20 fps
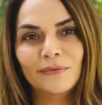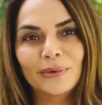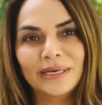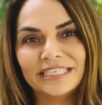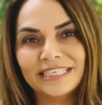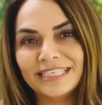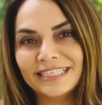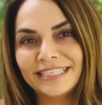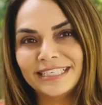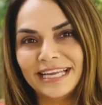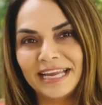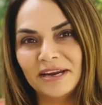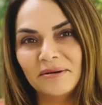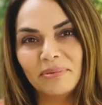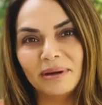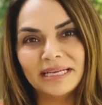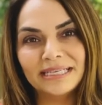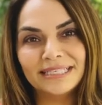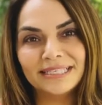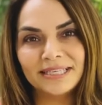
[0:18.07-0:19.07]
which is seen
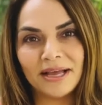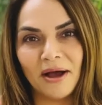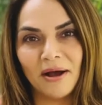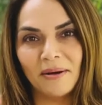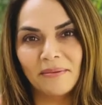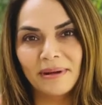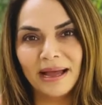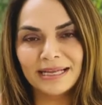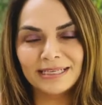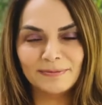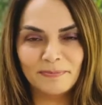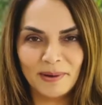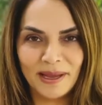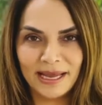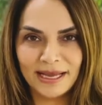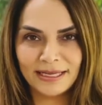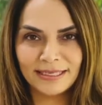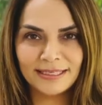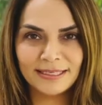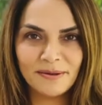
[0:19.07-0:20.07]
by some as
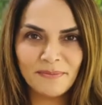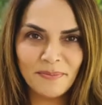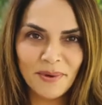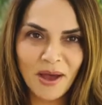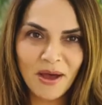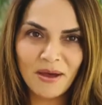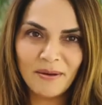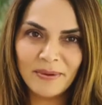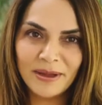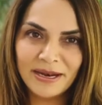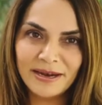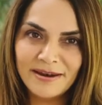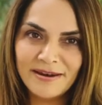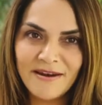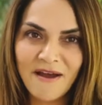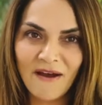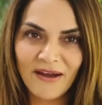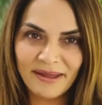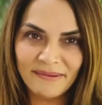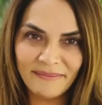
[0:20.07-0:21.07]
being a
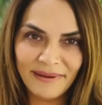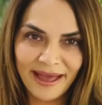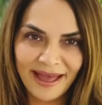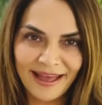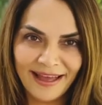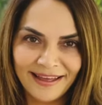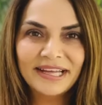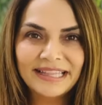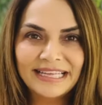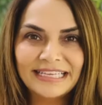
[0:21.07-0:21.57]
suburban nightmare.